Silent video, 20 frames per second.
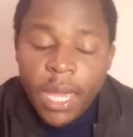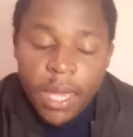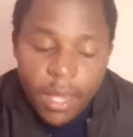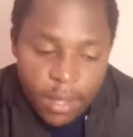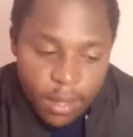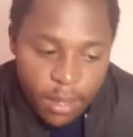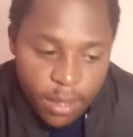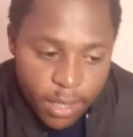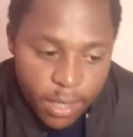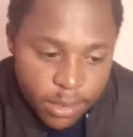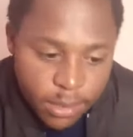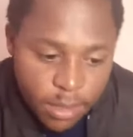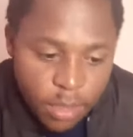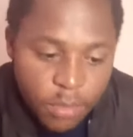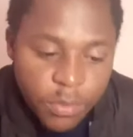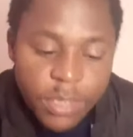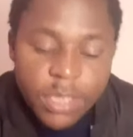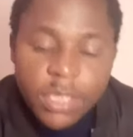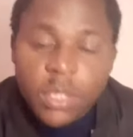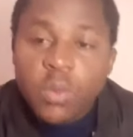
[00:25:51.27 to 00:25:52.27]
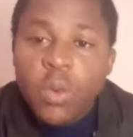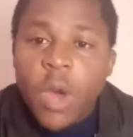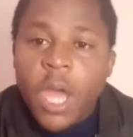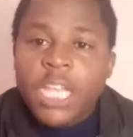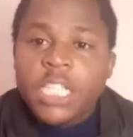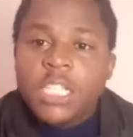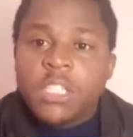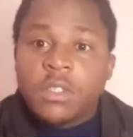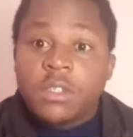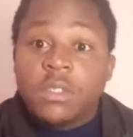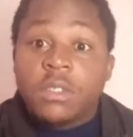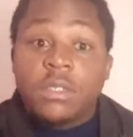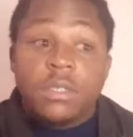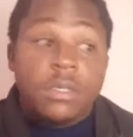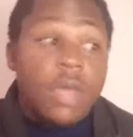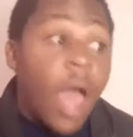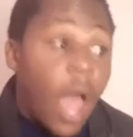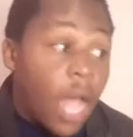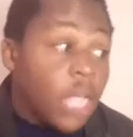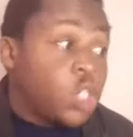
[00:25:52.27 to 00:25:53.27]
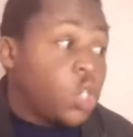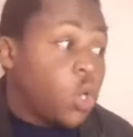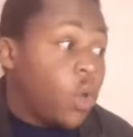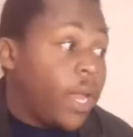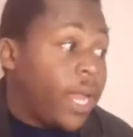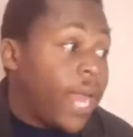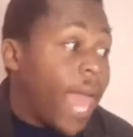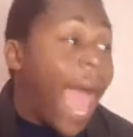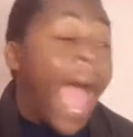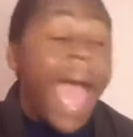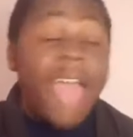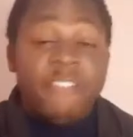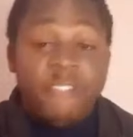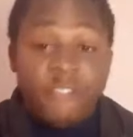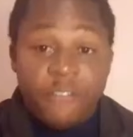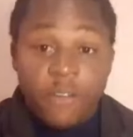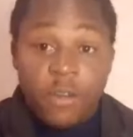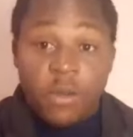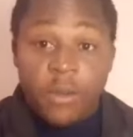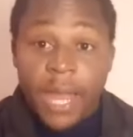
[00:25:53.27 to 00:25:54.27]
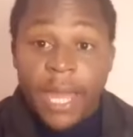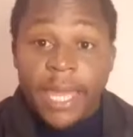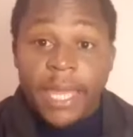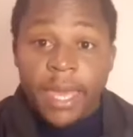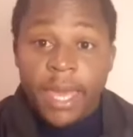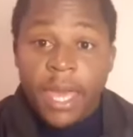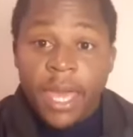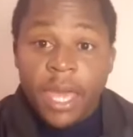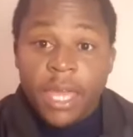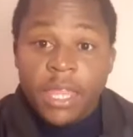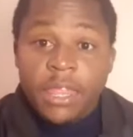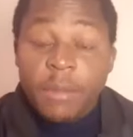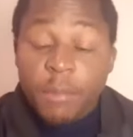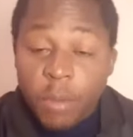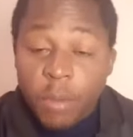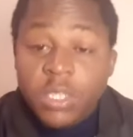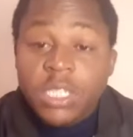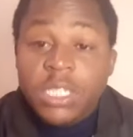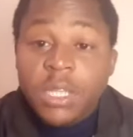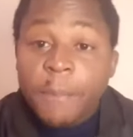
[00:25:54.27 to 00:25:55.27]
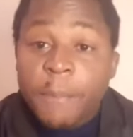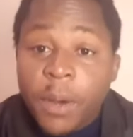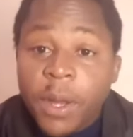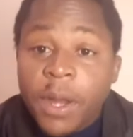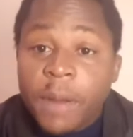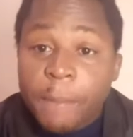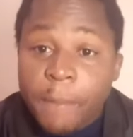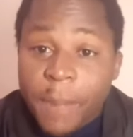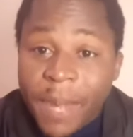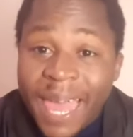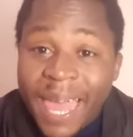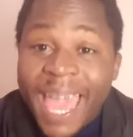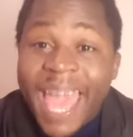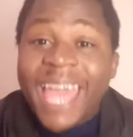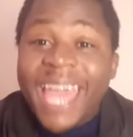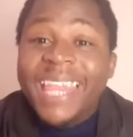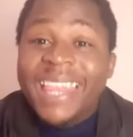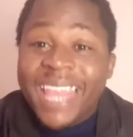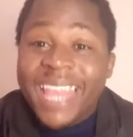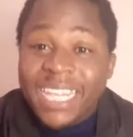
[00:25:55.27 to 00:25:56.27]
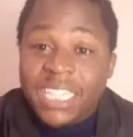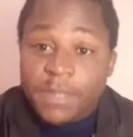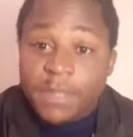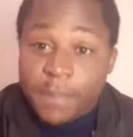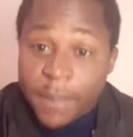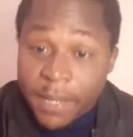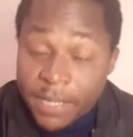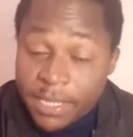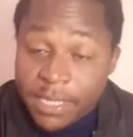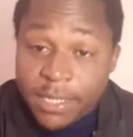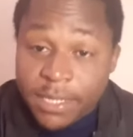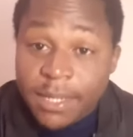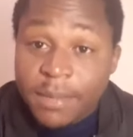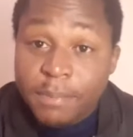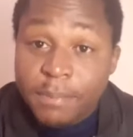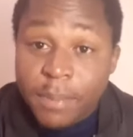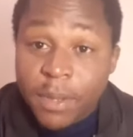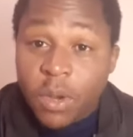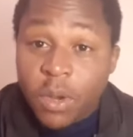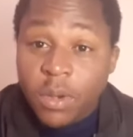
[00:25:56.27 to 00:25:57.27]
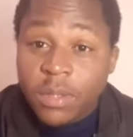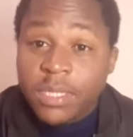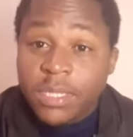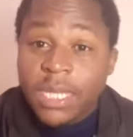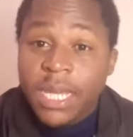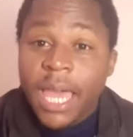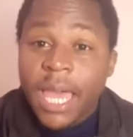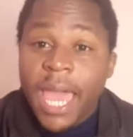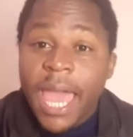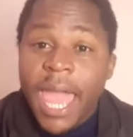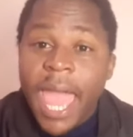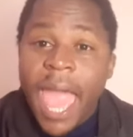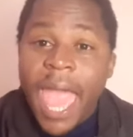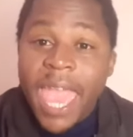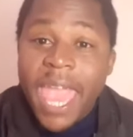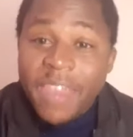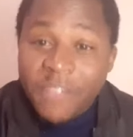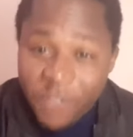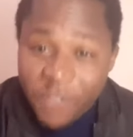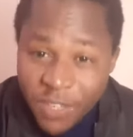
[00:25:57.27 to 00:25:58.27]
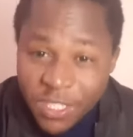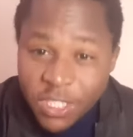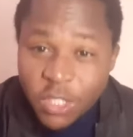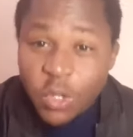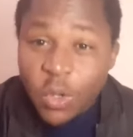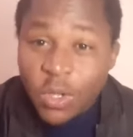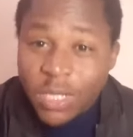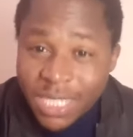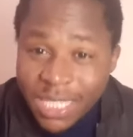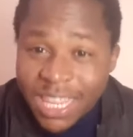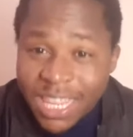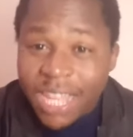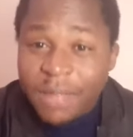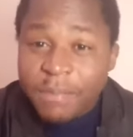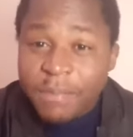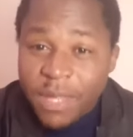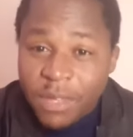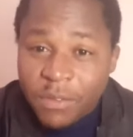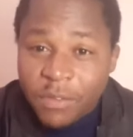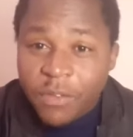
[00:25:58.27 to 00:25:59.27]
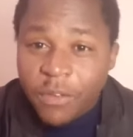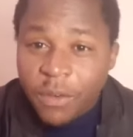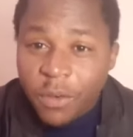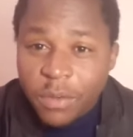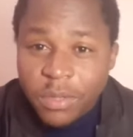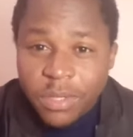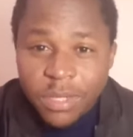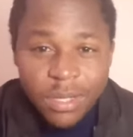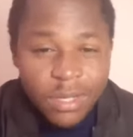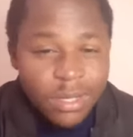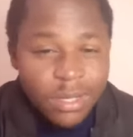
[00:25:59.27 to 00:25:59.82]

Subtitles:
He is the reason why actually I feel like the most important player in that Spanish team, because if he's not in that midfield,